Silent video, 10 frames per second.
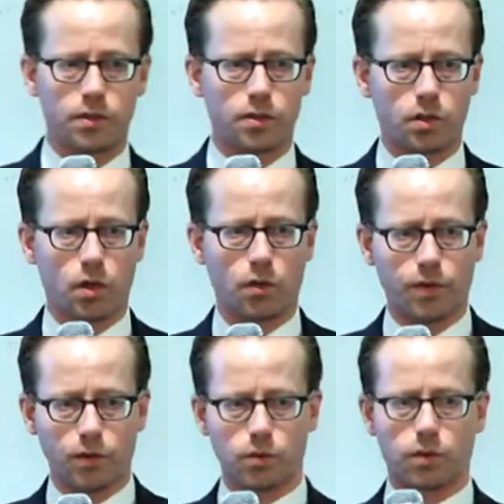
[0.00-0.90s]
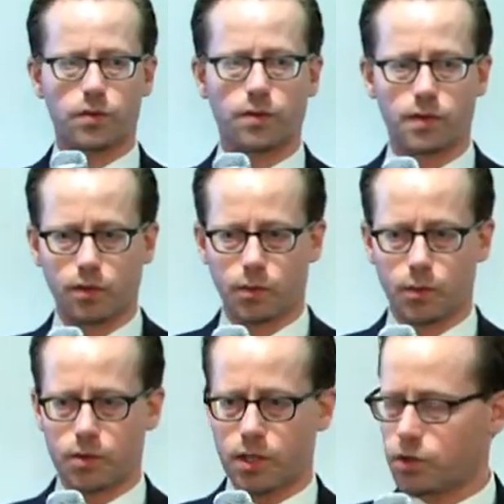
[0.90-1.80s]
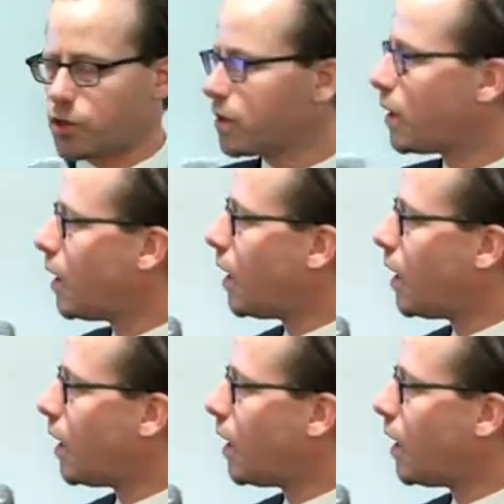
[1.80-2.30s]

So Federal Rules of Civil Procedure,